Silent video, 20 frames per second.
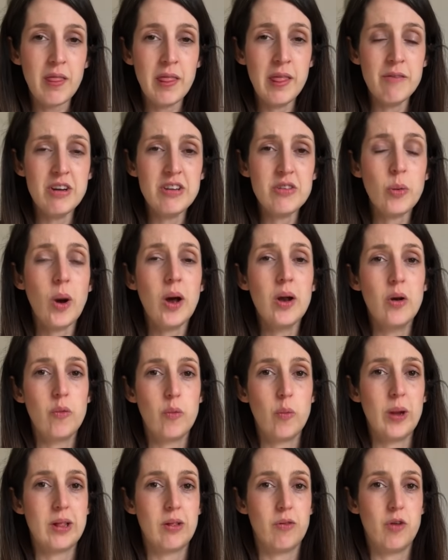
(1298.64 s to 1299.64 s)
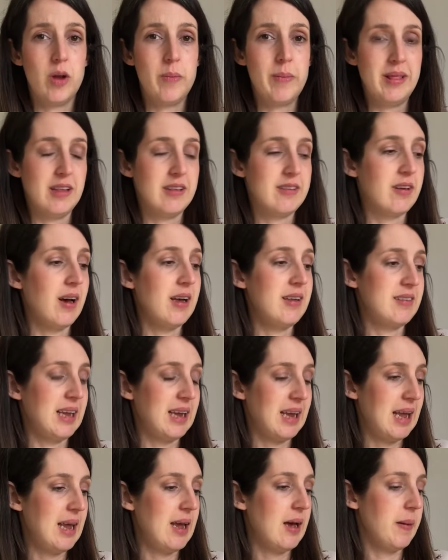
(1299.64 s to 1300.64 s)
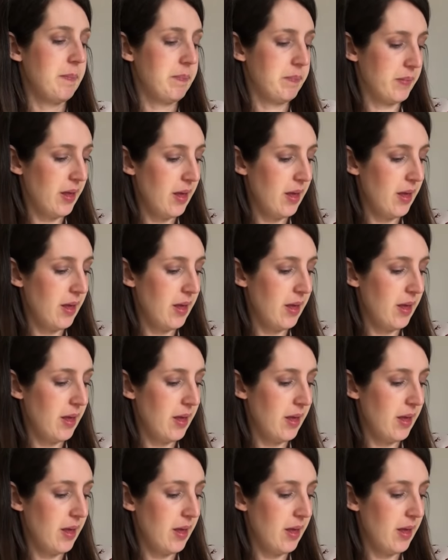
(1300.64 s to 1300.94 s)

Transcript: there is quite a lot of wiggle room in the sizing here.